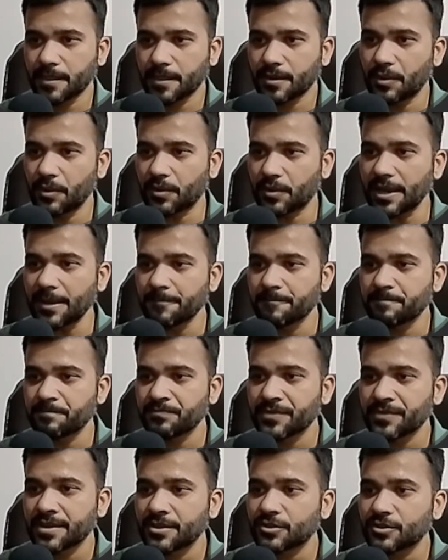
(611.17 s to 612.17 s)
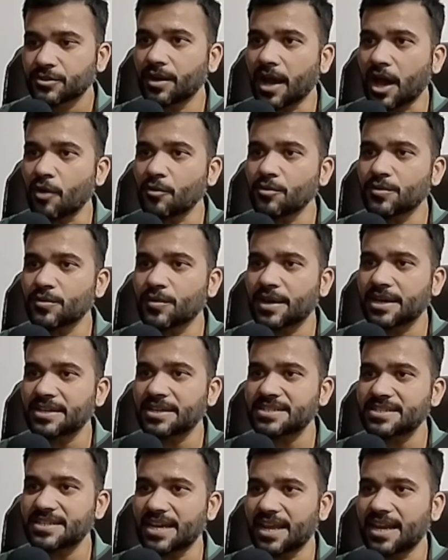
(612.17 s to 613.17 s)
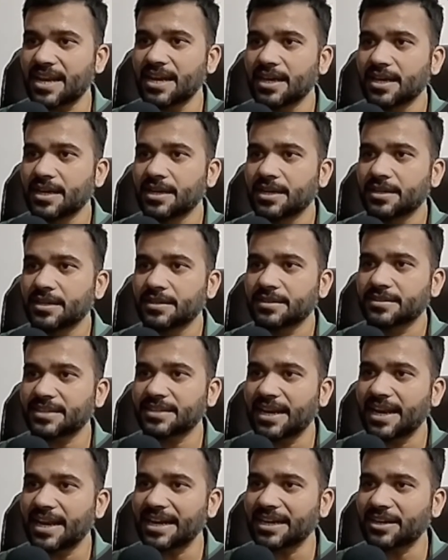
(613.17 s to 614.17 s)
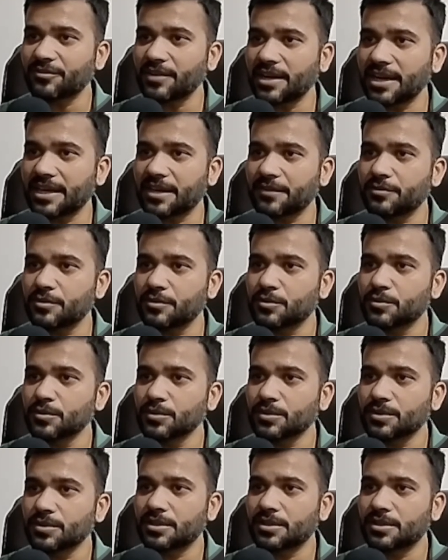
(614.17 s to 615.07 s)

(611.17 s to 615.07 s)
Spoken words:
Okay, so now you understand select will give you